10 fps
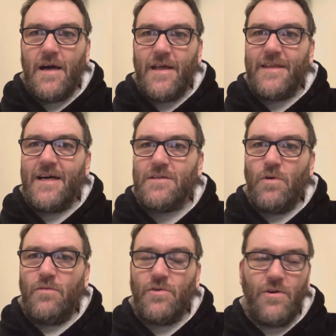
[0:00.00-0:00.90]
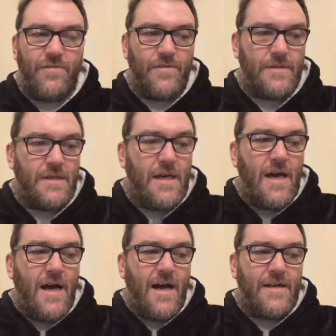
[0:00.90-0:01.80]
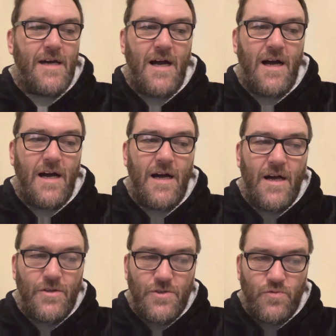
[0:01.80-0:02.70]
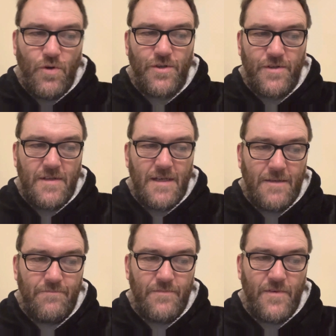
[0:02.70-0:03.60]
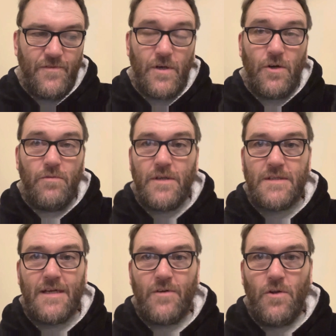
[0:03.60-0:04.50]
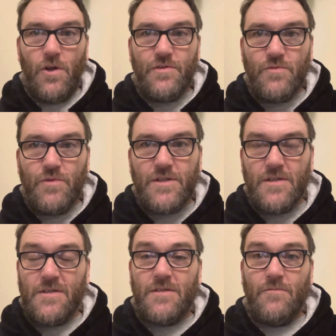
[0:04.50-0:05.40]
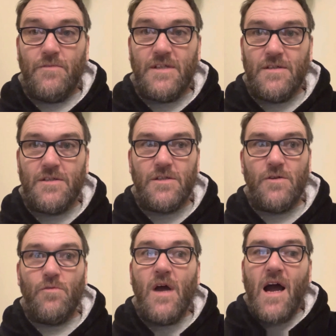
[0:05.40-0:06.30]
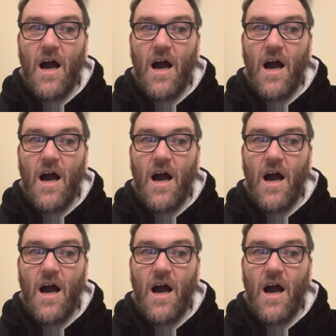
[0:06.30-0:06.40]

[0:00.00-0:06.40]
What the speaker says: And that's what we're offering. And just one other thing before I go, because I've got loads of research to do.